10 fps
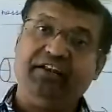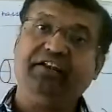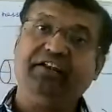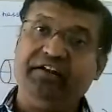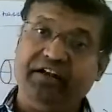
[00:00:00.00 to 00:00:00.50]

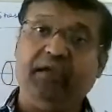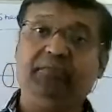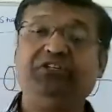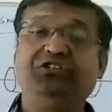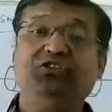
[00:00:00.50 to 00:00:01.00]
change in
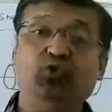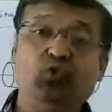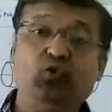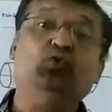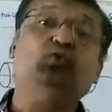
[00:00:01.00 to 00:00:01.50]
lateral
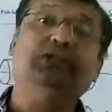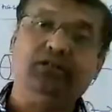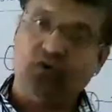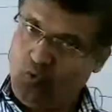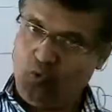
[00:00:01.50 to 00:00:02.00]

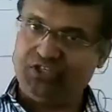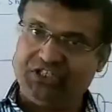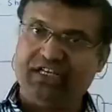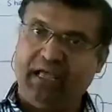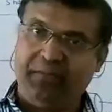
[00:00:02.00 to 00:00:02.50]
dimension to
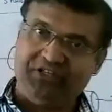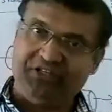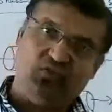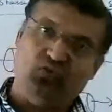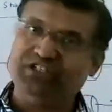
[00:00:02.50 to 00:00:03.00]
the
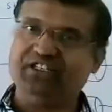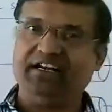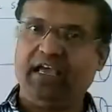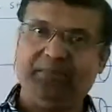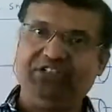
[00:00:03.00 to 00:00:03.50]
original
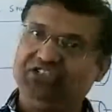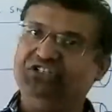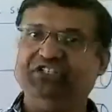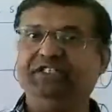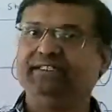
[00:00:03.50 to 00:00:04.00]
dimension.
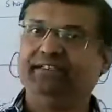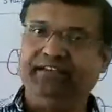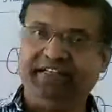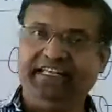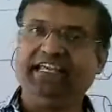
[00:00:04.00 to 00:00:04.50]
Original
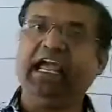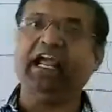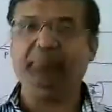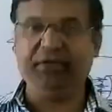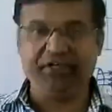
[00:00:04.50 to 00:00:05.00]
dimension
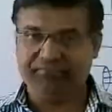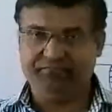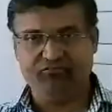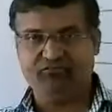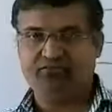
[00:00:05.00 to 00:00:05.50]
is
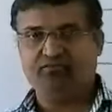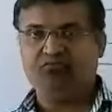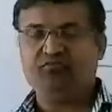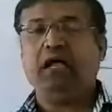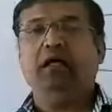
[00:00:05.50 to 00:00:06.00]
T and
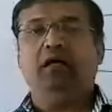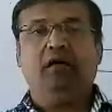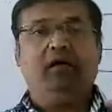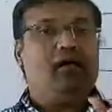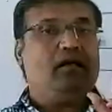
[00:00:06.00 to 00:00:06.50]
V.
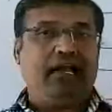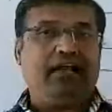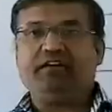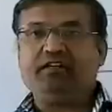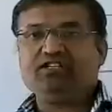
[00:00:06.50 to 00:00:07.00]

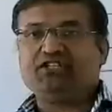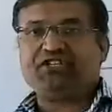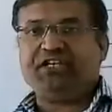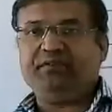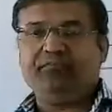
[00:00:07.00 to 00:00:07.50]

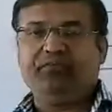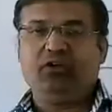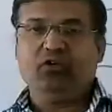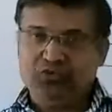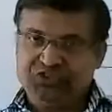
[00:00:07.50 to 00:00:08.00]
Lateral
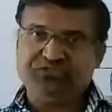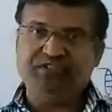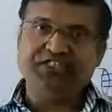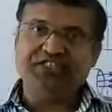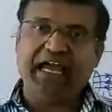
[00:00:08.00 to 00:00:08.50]

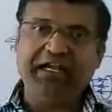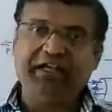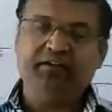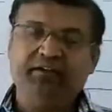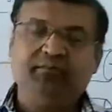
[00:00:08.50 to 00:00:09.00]
strain,
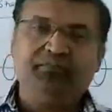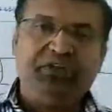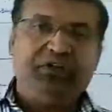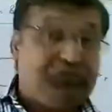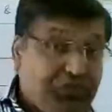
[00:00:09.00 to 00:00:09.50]
which means
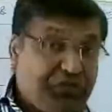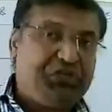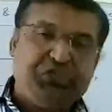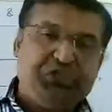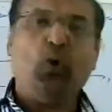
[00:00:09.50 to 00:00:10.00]
that
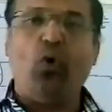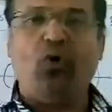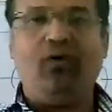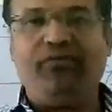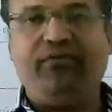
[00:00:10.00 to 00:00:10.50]
the
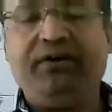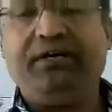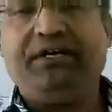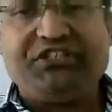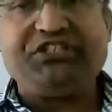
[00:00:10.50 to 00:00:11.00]
ratio
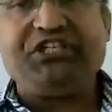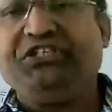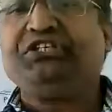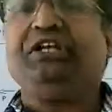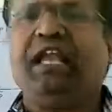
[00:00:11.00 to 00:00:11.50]
of
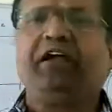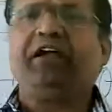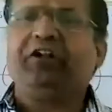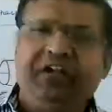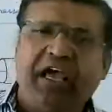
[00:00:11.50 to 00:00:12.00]

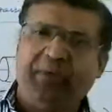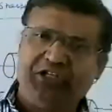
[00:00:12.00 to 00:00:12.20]
change in